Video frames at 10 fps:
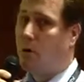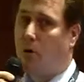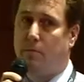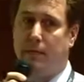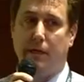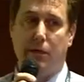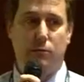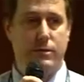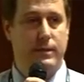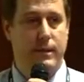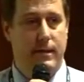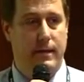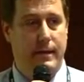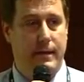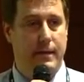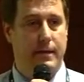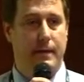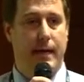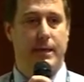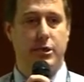all being used in
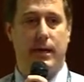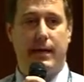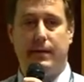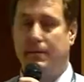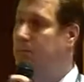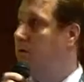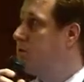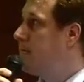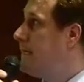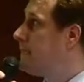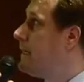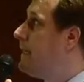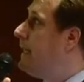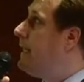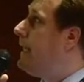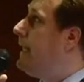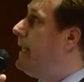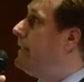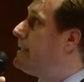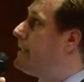the Ashley project,
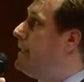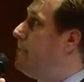and